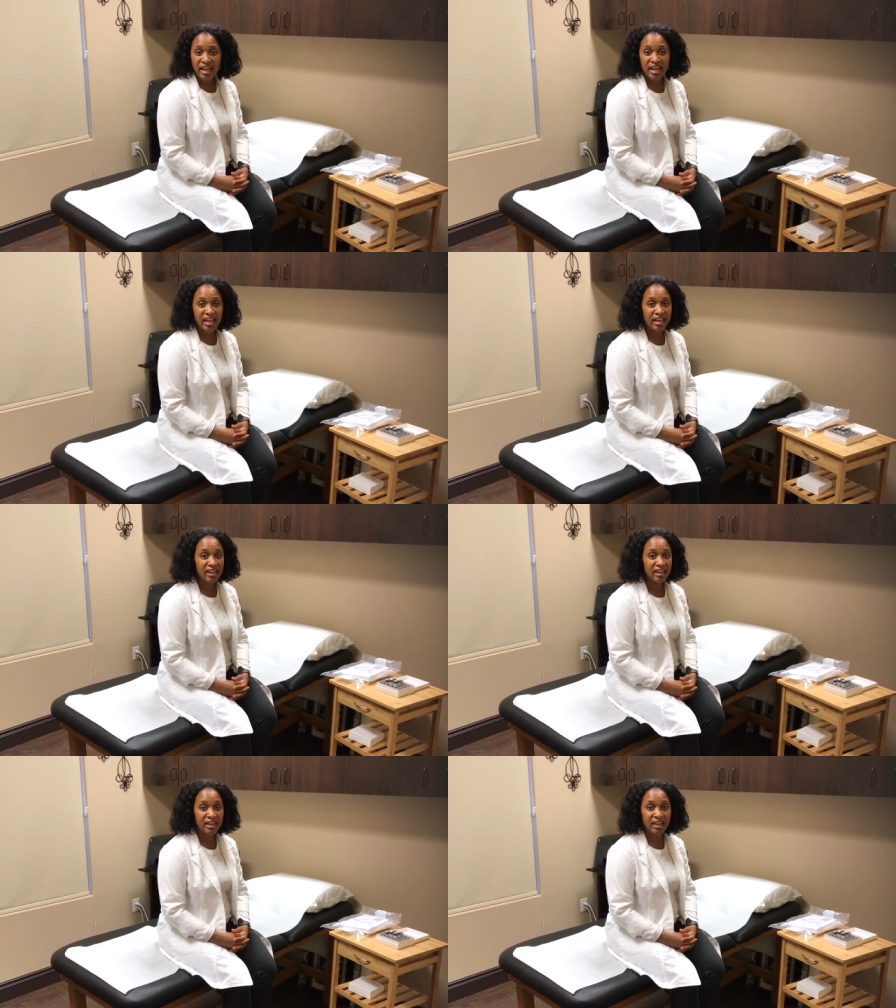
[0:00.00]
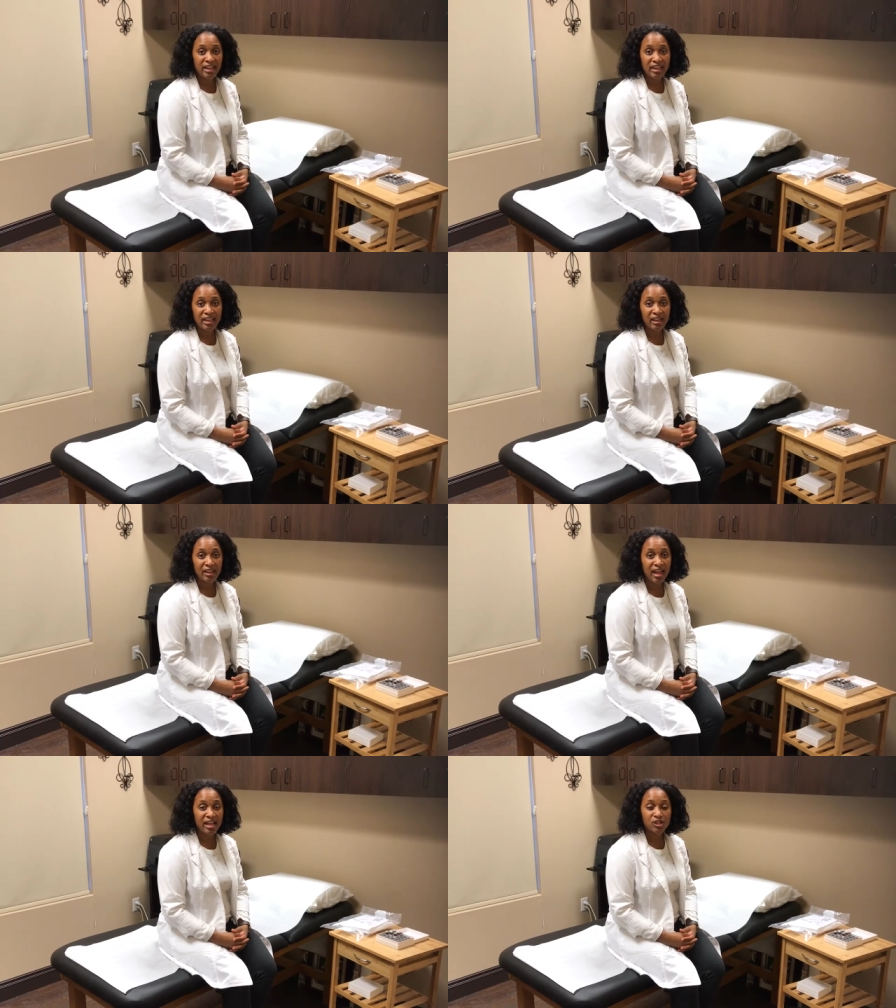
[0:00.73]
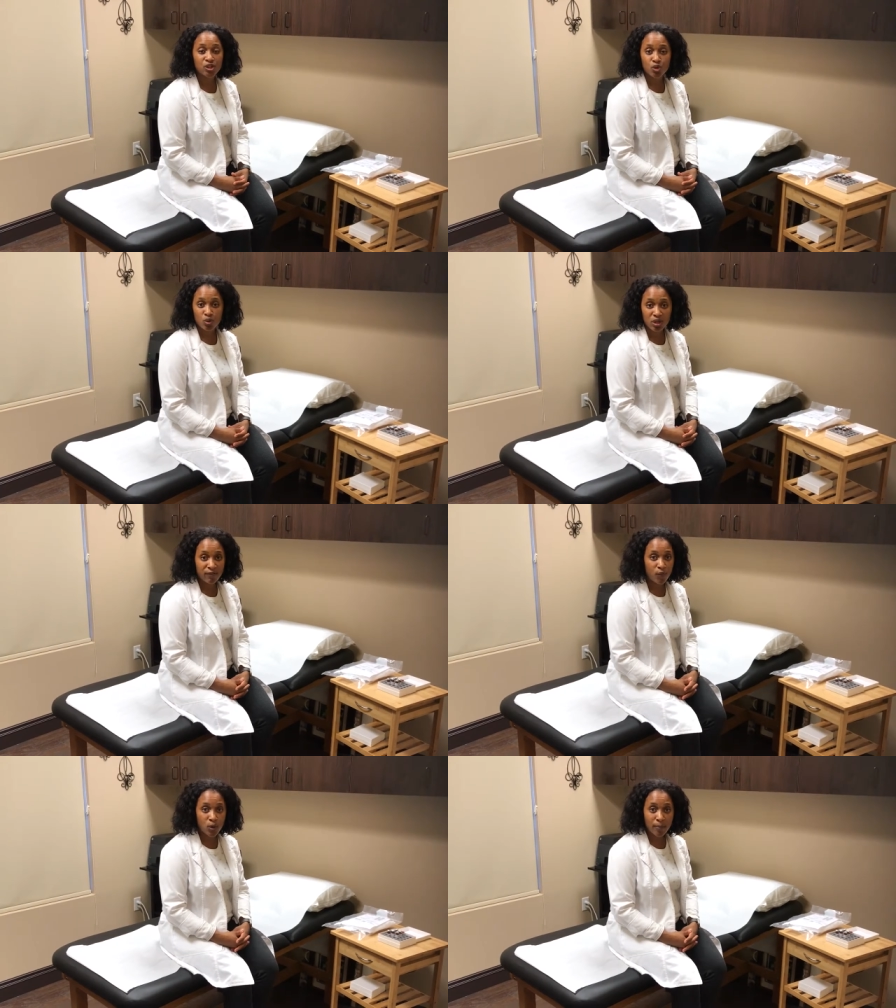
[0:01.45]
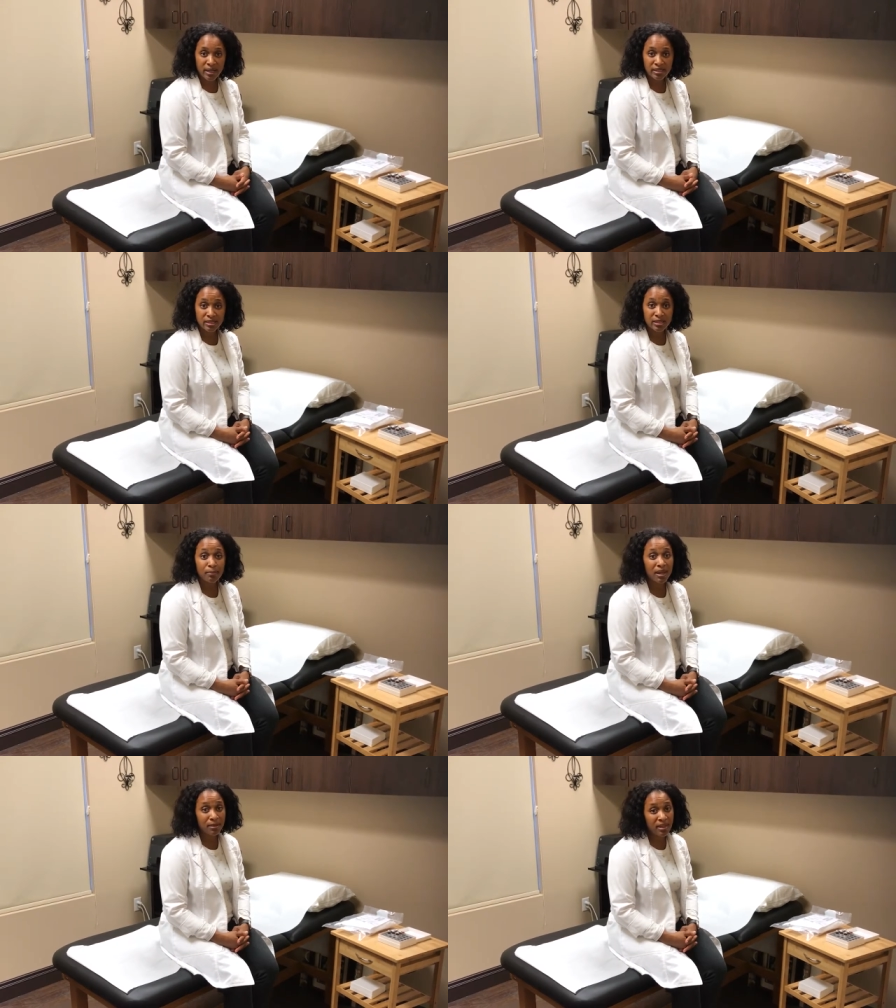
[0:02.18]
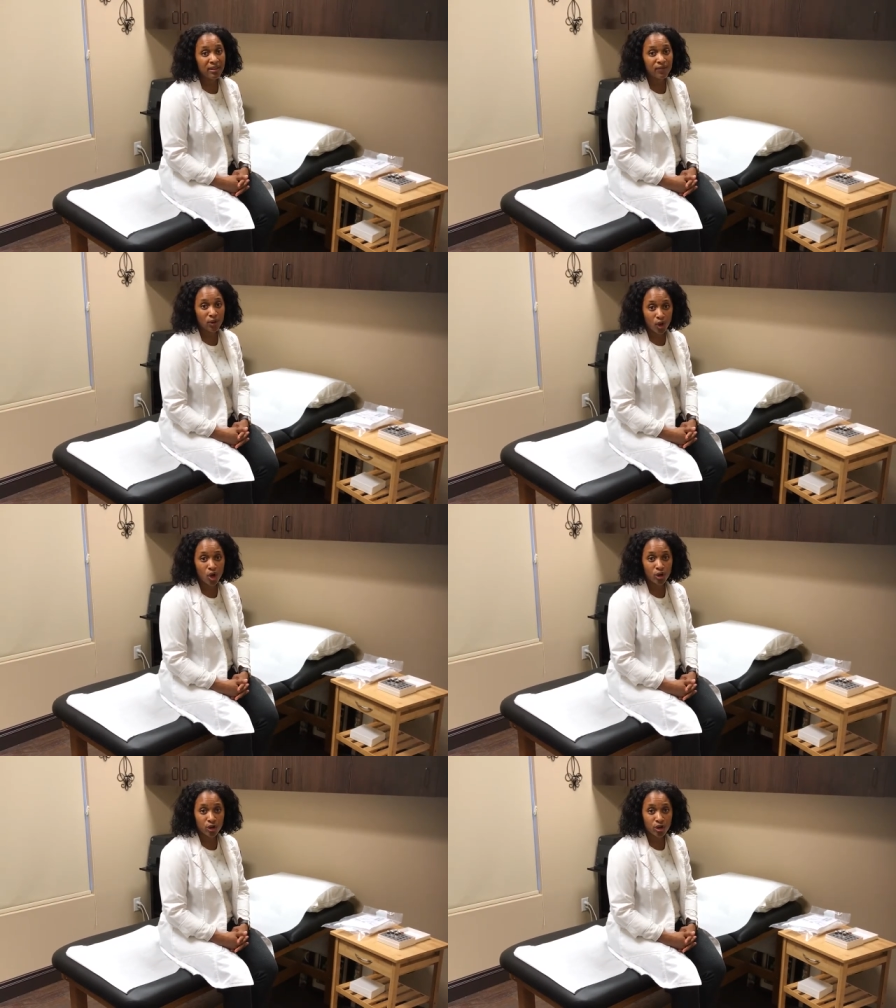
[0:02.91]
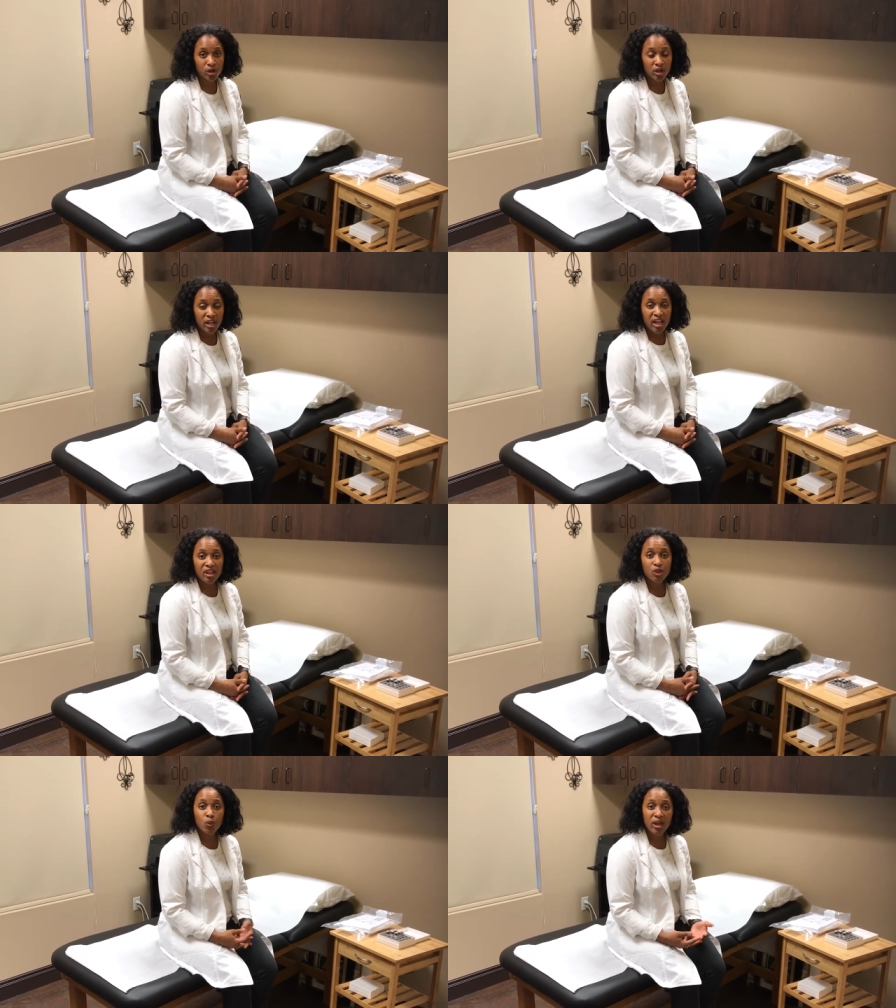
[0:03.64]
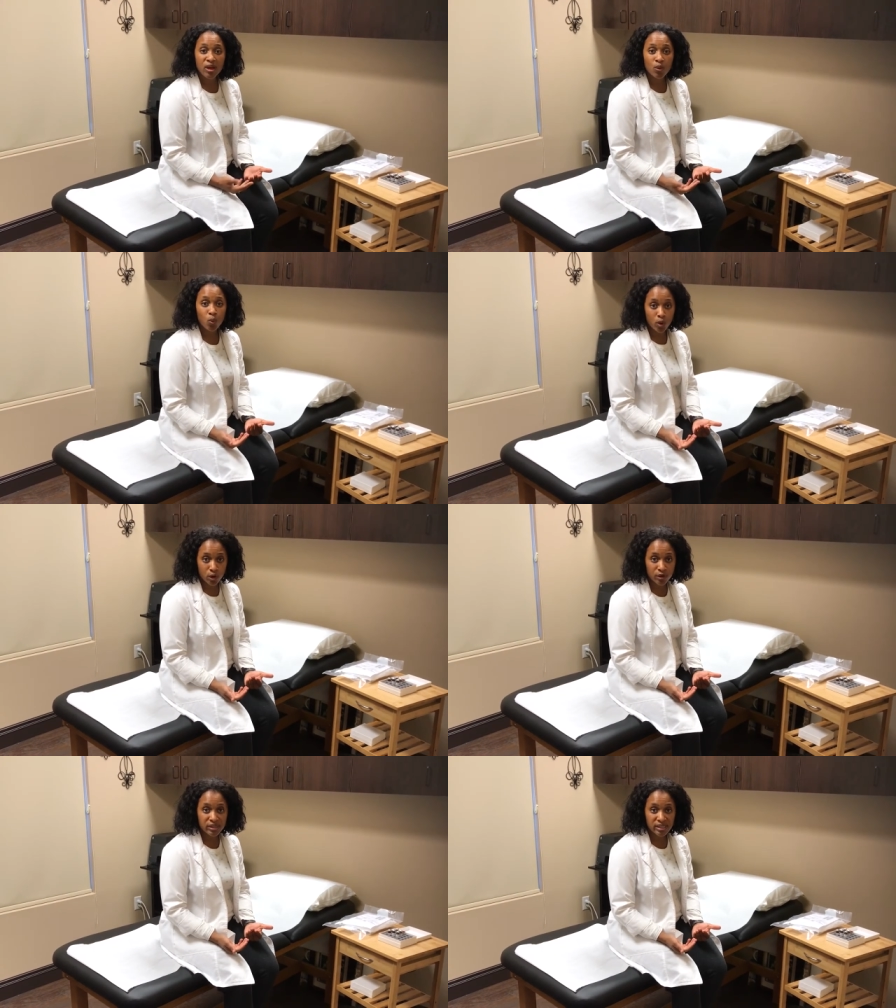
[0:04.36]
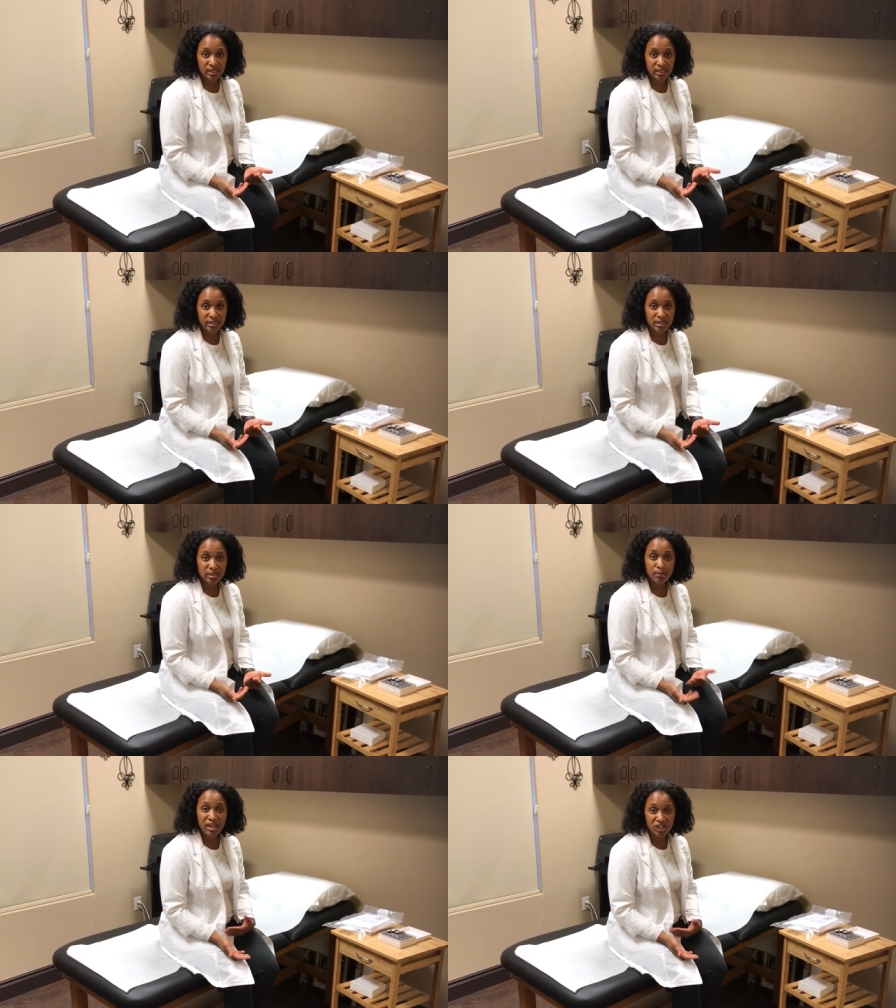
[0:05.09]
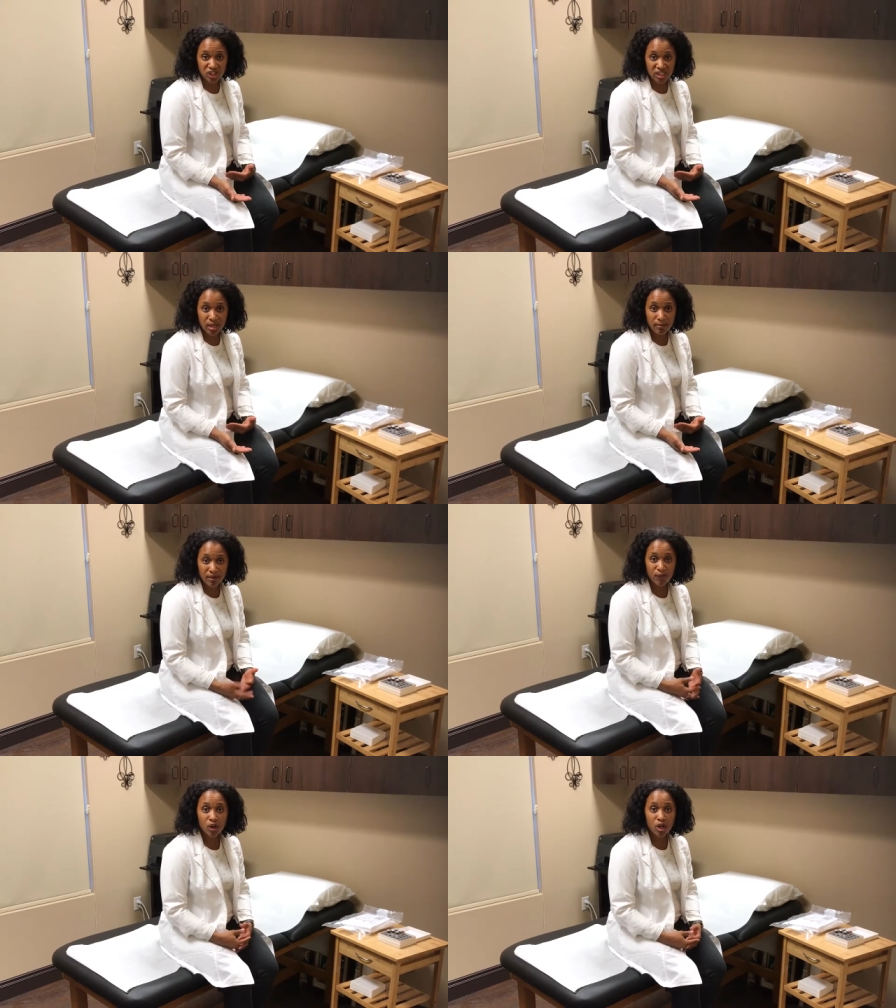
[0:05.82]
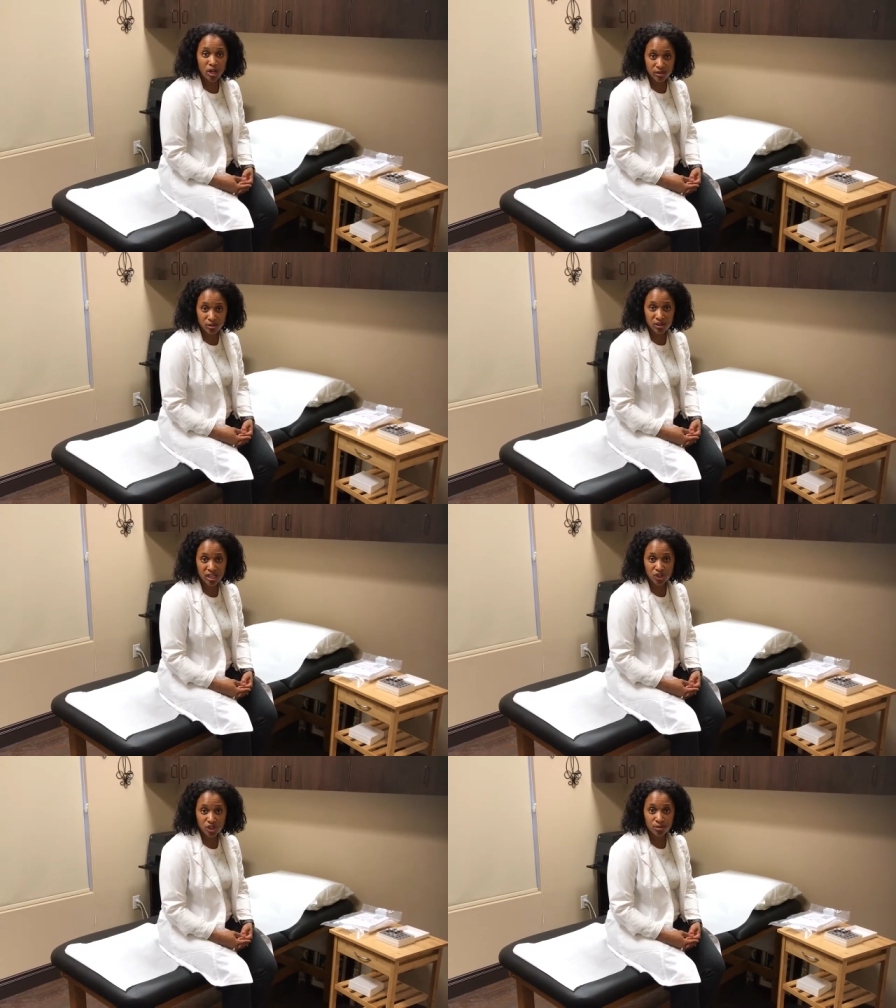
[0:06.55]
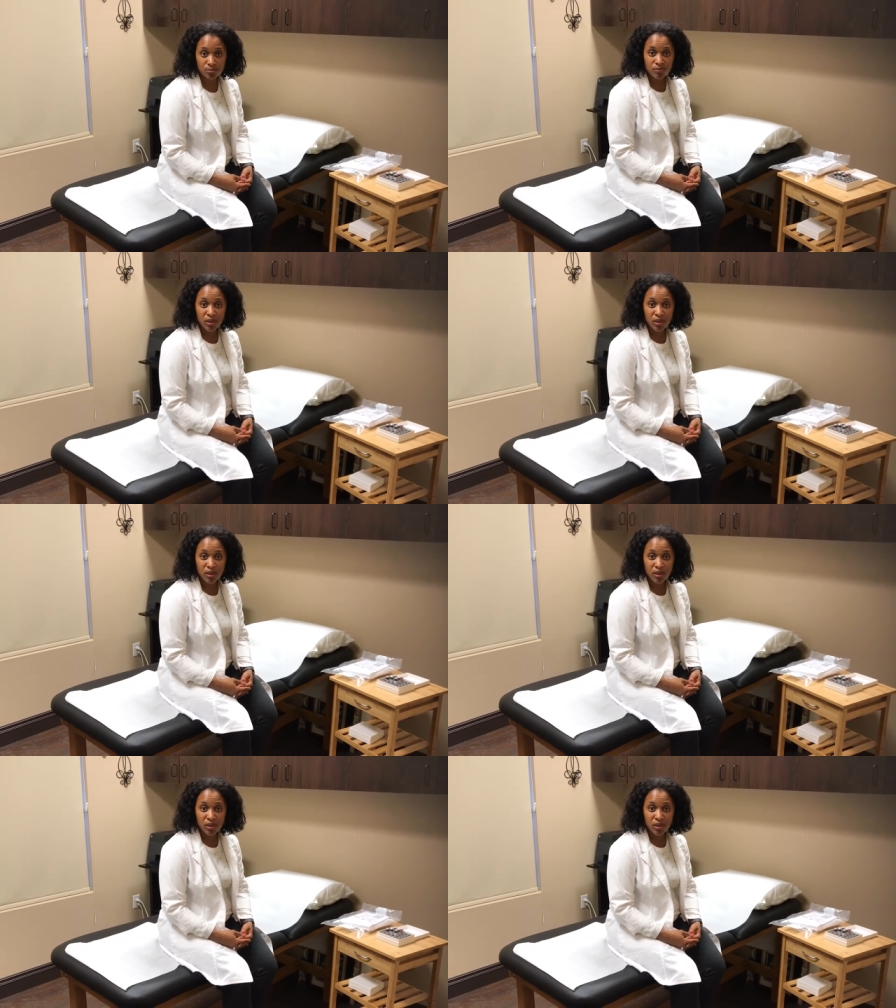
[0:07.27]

and it lasts three to four months, maybe even longer. And the way it works is patients come in for a consultation.